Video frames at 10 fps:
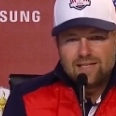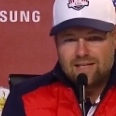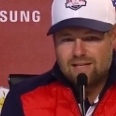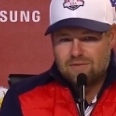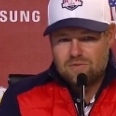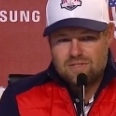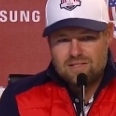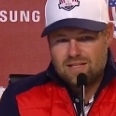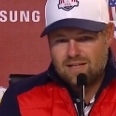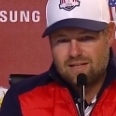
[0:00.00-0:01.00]
it
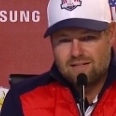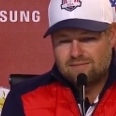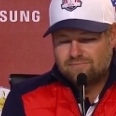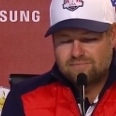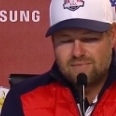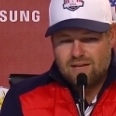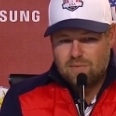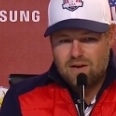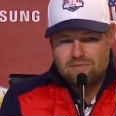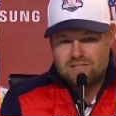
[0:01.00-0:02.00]
was,
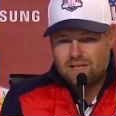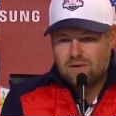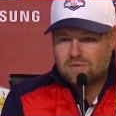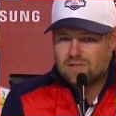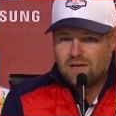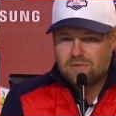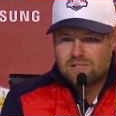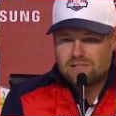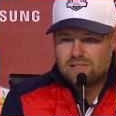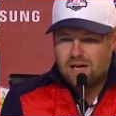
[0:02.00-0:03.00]
obviously I was
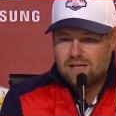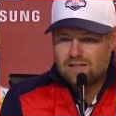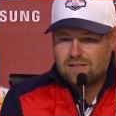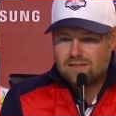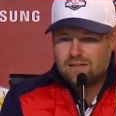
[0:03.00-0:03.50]
ecstatic.